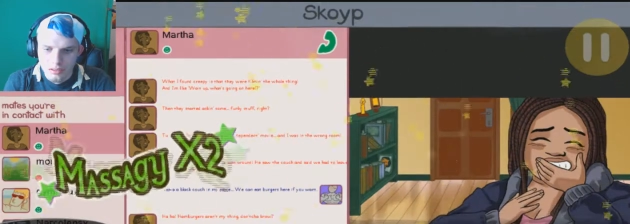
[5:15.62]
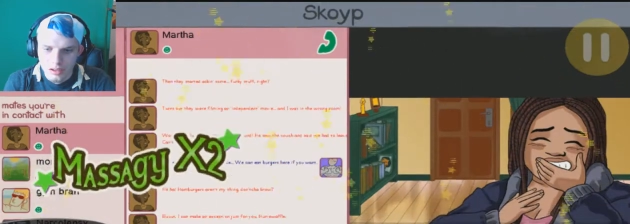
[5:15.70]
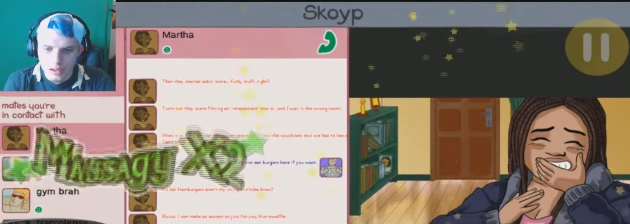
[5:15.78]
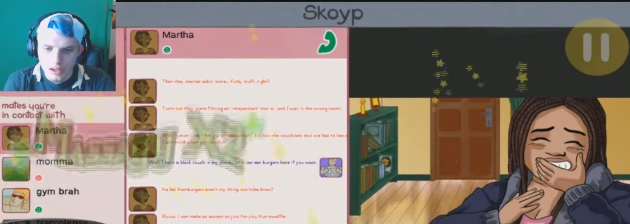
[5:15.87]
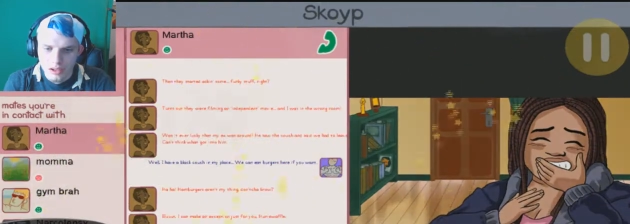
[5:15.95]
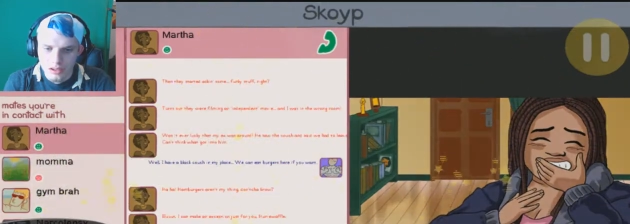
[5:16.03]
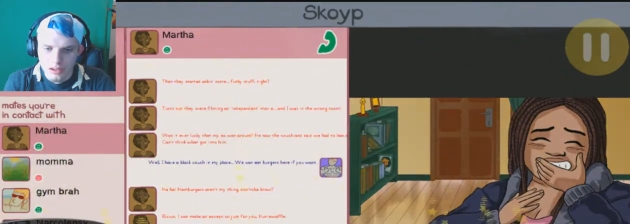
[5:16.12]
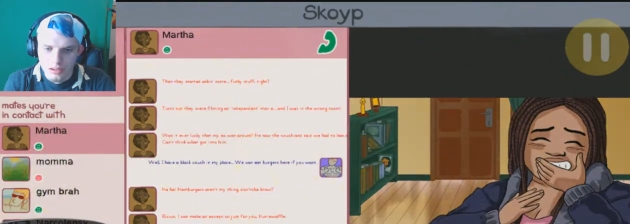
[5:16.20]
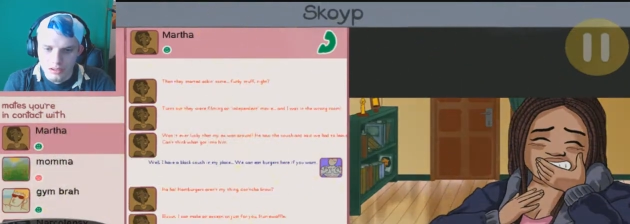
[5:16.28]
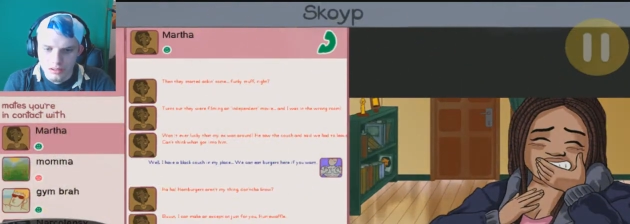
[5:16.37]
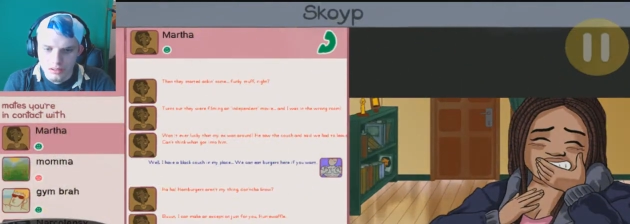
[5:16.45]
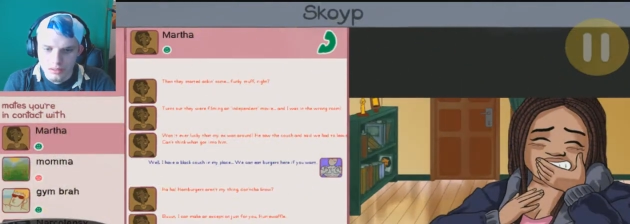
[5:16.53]
Speaker 1: Oh, Whoa.
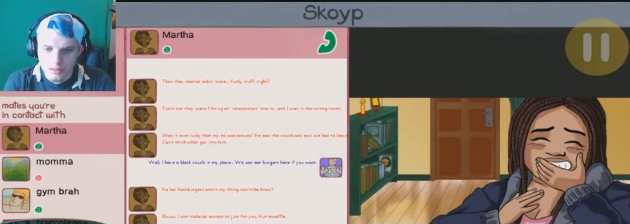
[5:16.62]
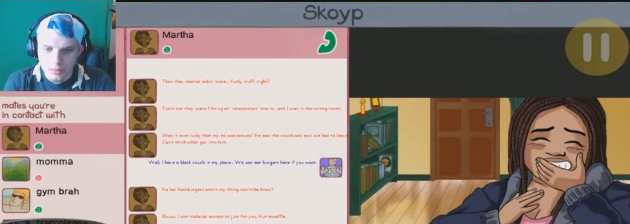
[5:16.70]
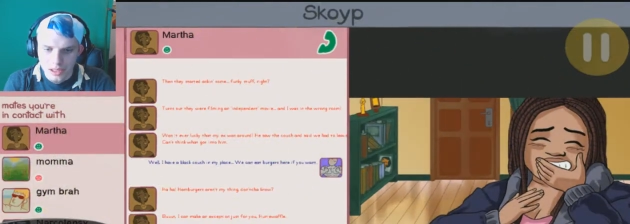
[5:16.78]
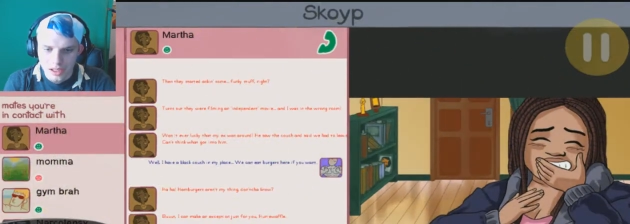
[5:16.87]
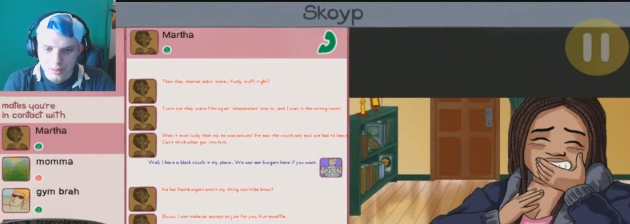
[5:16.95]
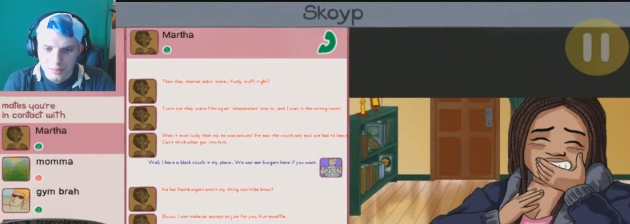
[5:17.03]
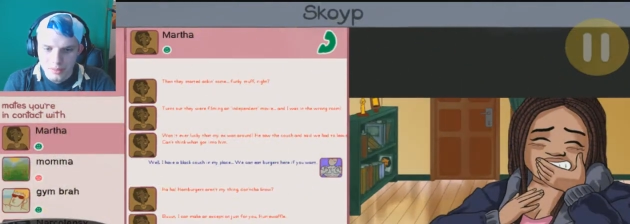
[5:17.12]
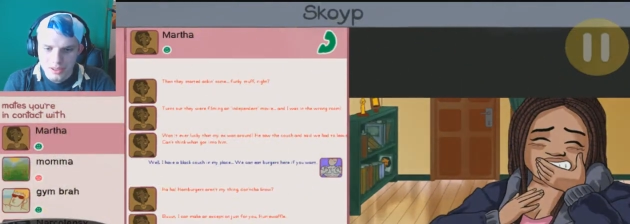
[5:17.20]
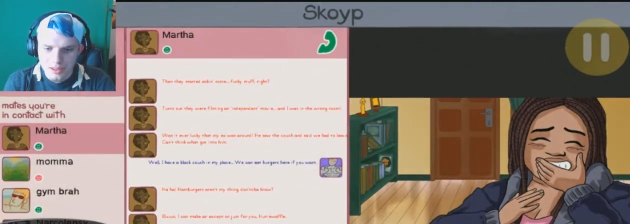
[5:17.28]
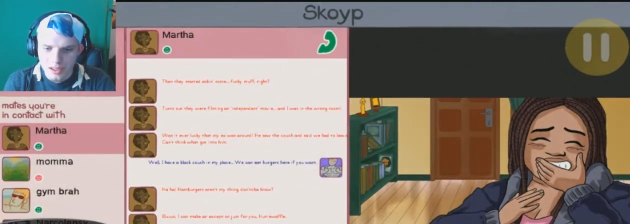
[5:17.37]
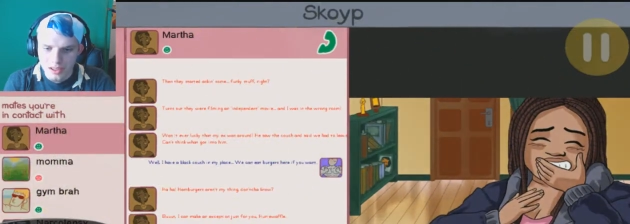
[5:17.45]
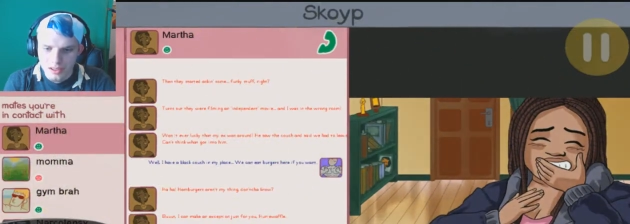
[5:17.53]
Pick it up in my
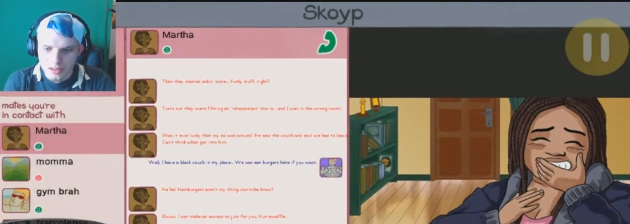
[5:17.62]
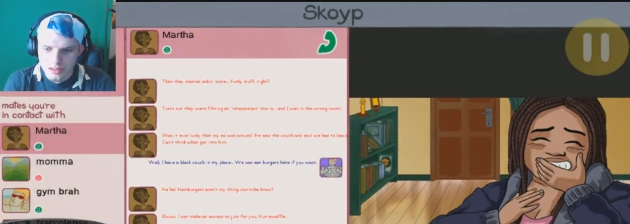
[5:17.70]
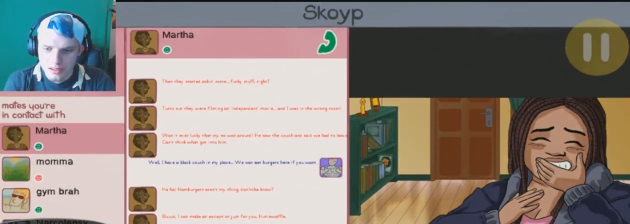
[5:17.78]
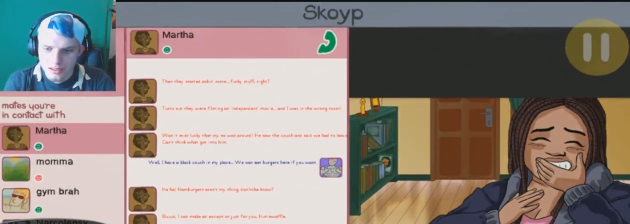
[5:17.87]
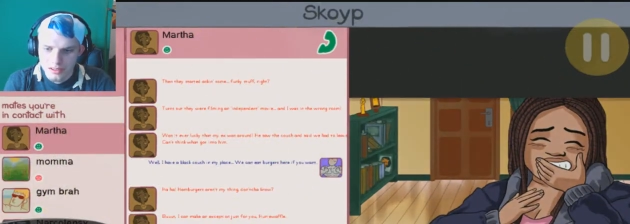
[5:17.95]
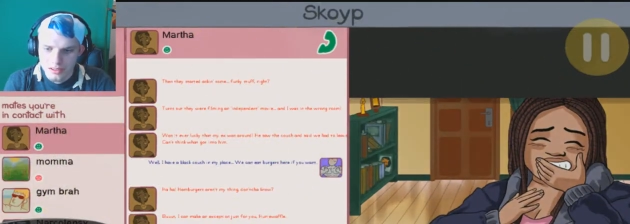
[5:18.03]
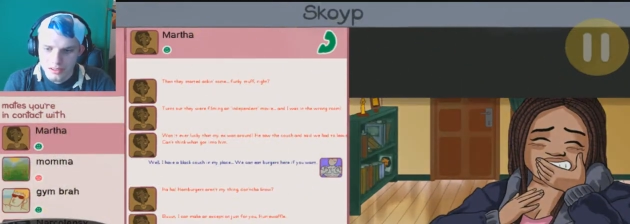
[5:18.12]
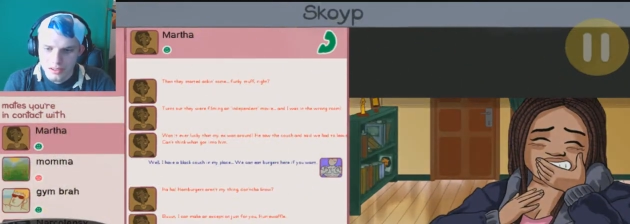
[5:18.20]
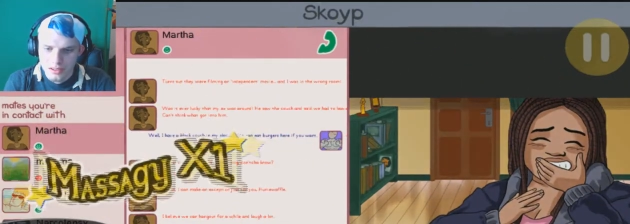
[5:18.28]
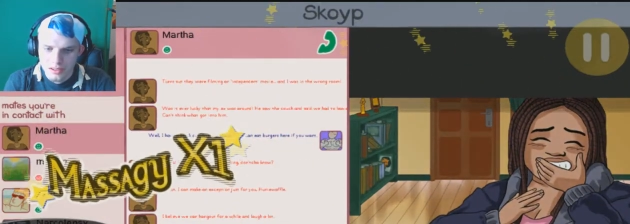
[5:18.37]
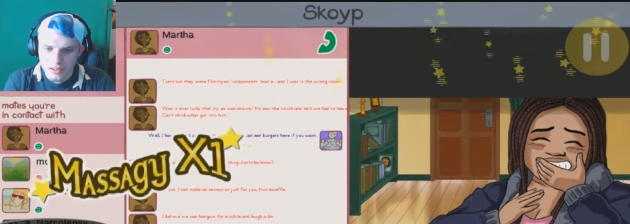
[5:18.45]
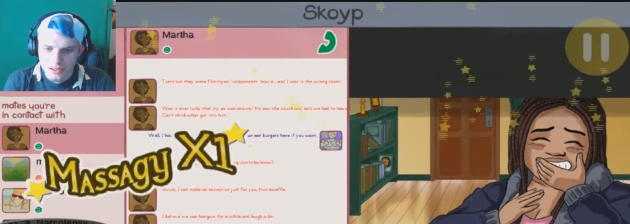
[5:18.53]
truck.
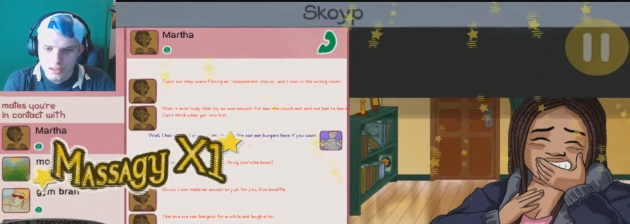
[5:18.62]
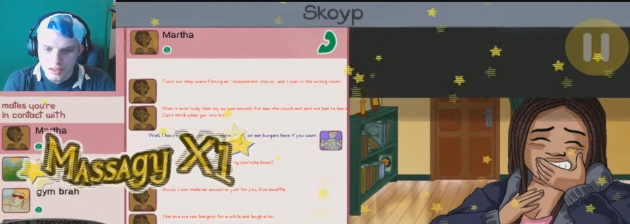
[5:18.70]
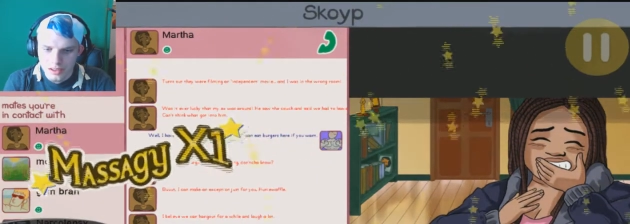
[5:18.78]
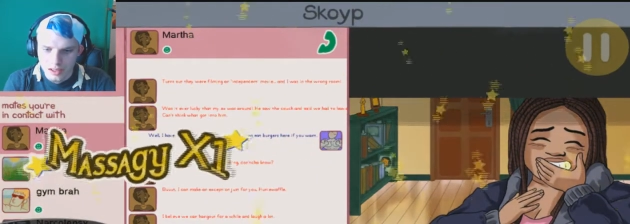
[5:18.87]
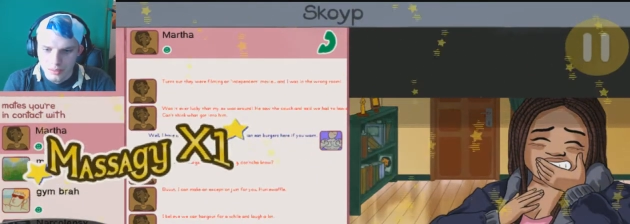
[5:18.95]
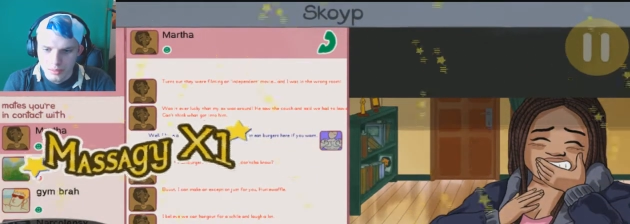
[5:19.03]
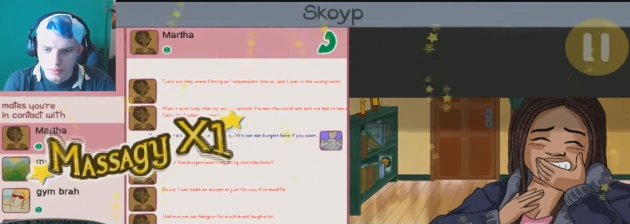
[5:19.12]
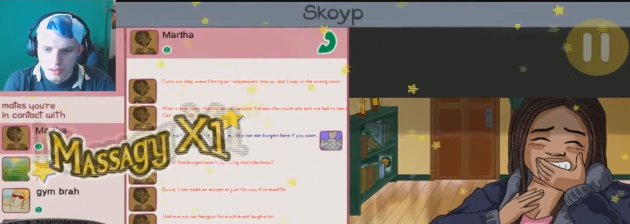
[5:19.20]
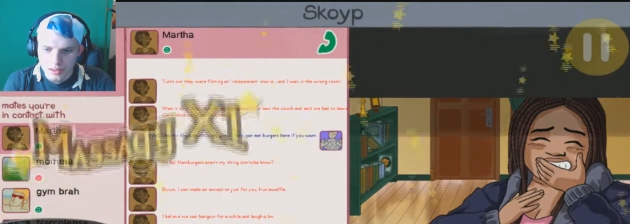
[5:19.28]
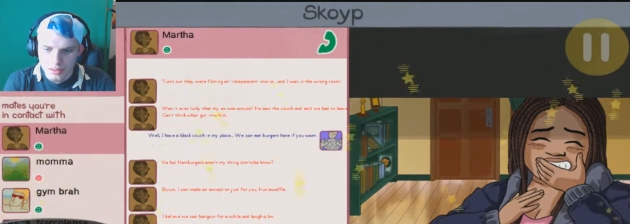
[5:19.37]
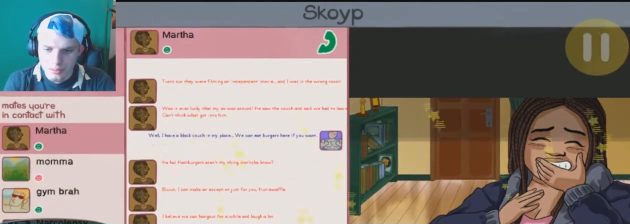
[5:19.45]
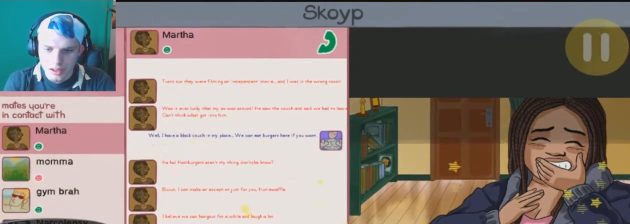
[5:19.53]
Oh, can we
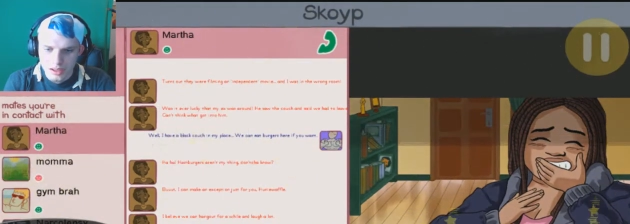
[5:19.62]
bet the